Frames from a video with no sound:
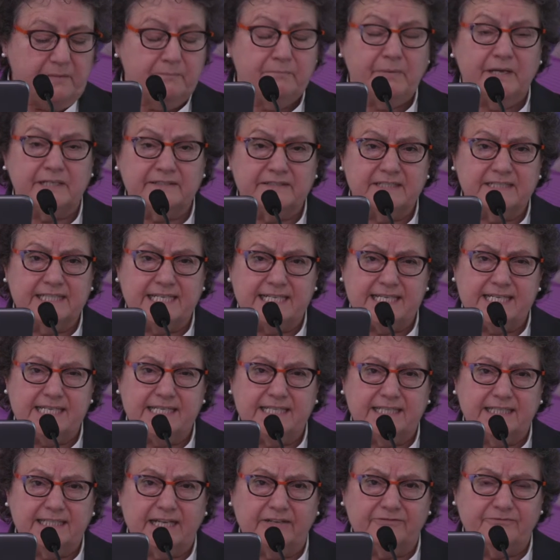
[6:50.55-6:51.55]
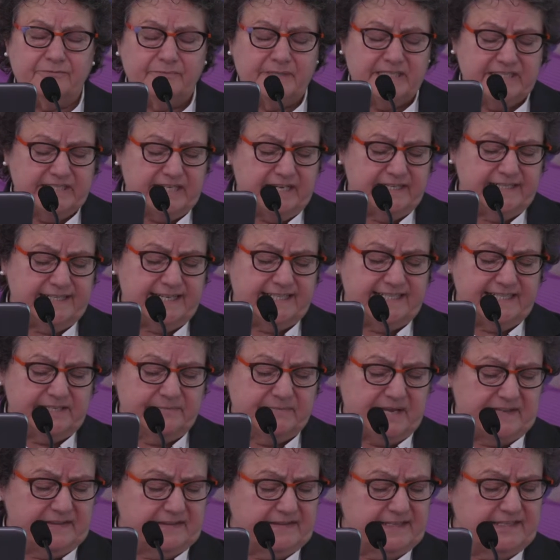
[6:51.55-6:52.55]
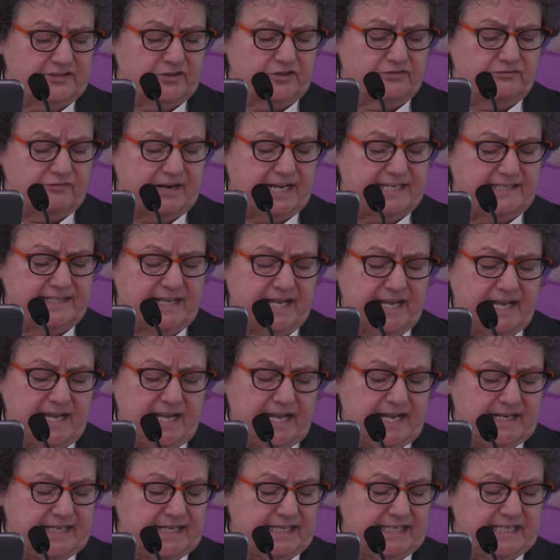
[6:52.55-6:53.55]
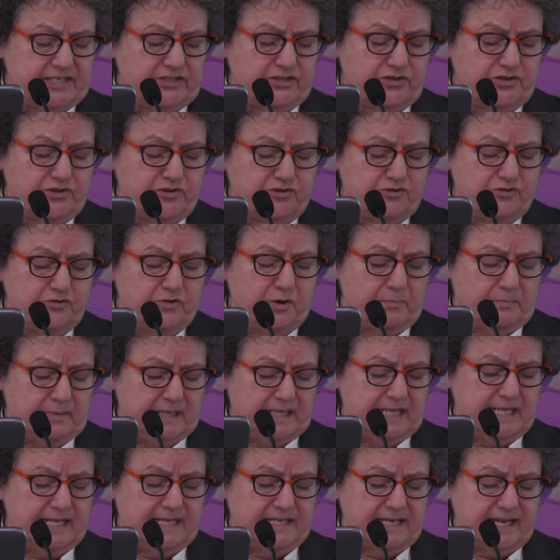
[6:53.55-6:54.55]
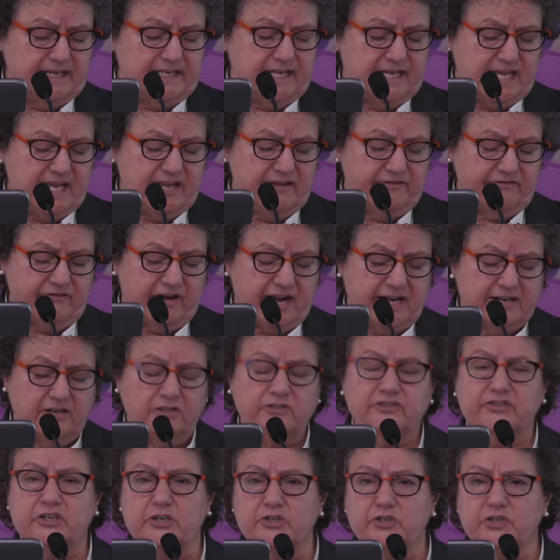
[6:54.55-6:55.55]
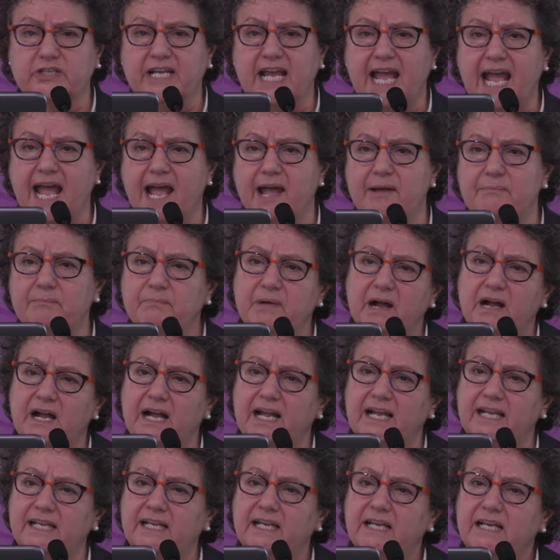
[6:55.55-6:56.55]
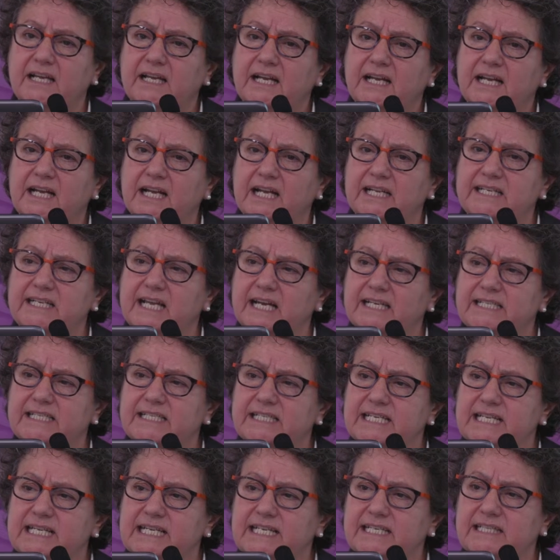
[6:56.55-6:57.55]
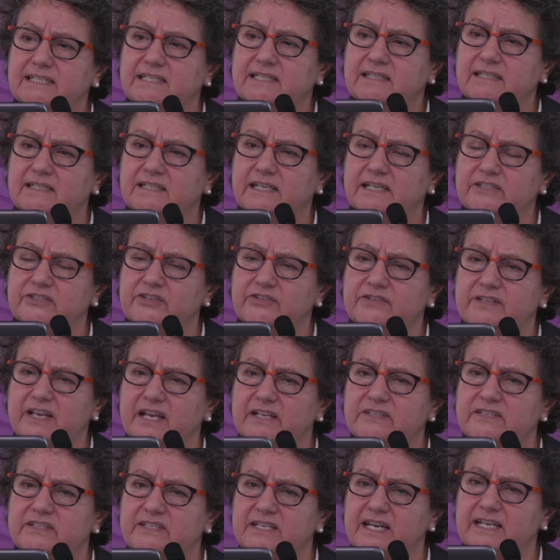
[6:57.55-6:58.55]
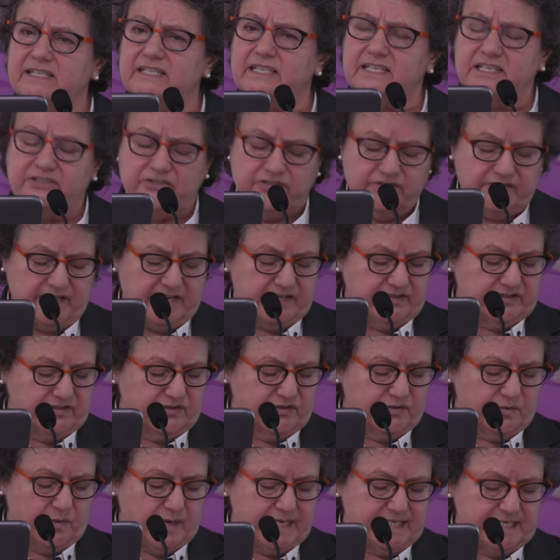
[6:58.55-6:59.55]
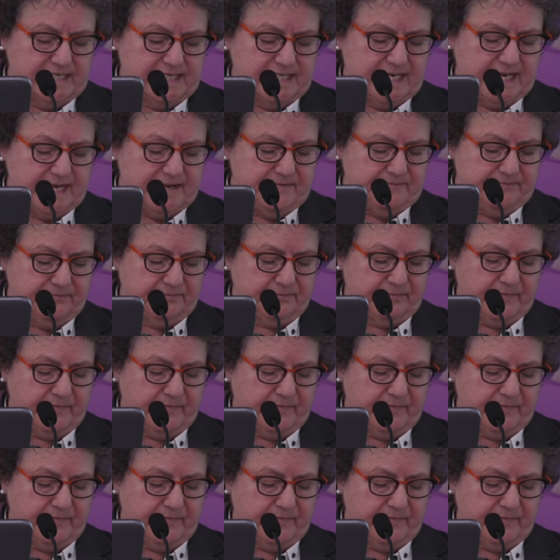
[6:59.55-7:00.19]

But the government does estimate that this could raise nearly $2 billion a year for adult social care by 2019-2020.